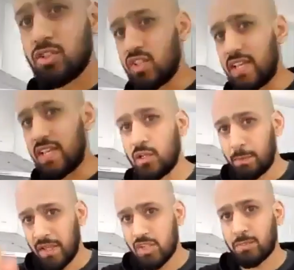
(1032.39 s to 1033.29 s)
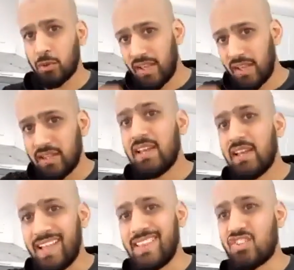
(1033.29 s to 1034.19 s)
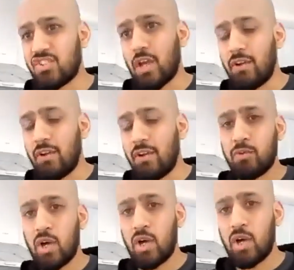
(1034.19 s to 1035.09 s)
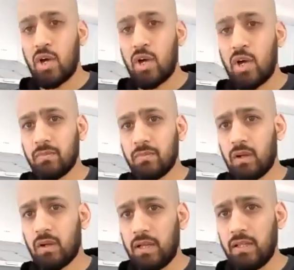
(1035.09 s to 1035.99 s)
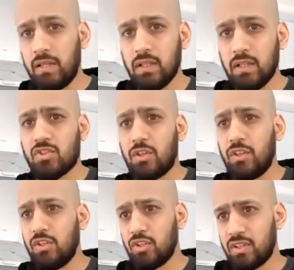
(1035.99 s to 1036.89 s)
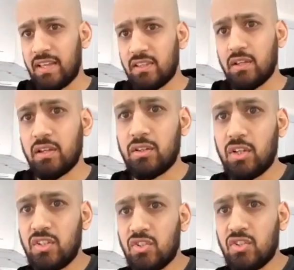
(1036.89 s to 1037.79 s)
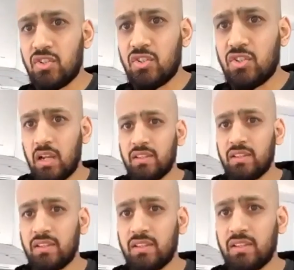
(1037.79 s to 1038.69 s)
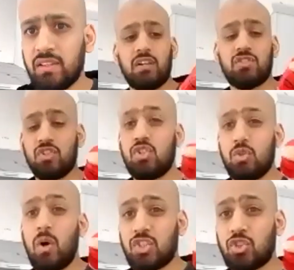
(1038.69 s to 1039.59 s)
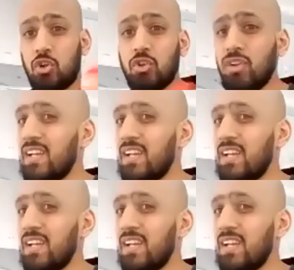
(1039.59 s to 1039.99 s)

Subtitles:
Just take a little pinch, put it in, and then stir it up nicely, okay? So that you can get the desired colour. These food colours are usually quite strong.